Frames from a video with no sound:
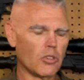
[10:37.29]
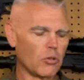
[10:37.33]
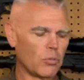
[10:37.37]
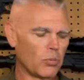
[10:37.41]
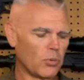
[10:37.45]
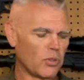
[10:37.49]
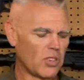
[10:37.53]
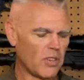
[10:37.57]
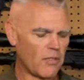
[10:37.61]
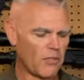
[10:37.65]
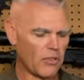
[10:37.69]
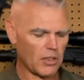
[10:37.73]
and
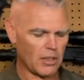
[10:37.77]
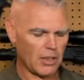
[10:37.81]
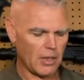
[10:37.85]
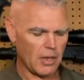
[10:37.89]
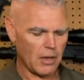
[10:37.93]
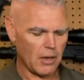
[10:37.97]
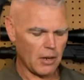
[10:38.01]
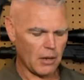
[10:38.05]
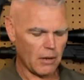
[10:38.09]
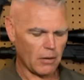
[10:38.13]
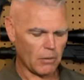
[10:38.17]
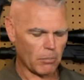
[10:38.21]

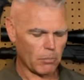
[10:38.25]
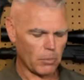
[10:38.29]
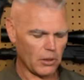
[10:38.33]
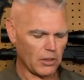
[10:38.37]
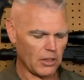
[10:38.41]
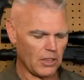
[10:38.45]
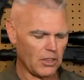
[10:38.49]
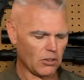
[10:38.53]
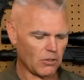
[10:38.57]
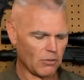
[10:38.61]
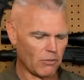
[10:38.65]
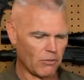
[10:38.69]
specifically
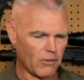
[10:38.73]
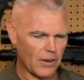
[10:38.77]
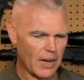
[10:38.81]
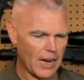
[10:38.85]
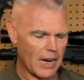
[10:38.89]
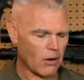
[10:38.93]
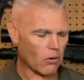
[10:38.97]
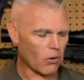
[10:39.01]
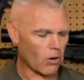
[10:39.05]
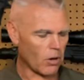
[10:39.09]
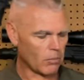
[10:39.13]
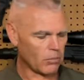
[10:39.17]
police
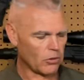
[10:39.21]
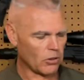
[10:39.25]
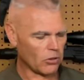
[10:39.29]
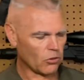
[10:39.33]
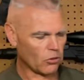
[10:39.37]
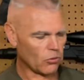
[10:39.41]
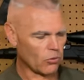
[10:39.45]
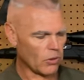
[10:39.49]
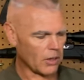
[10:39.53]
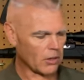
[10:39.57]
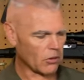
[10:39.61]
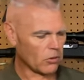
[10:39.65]
firearms
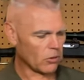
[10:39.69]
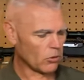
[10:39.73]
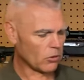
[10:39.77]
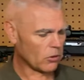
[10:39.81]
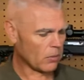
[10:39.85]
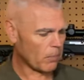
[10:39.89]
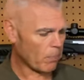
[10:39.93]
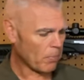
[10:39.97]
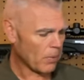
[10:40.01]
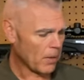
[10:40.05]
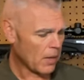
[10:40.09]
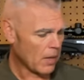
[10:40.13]
instructors,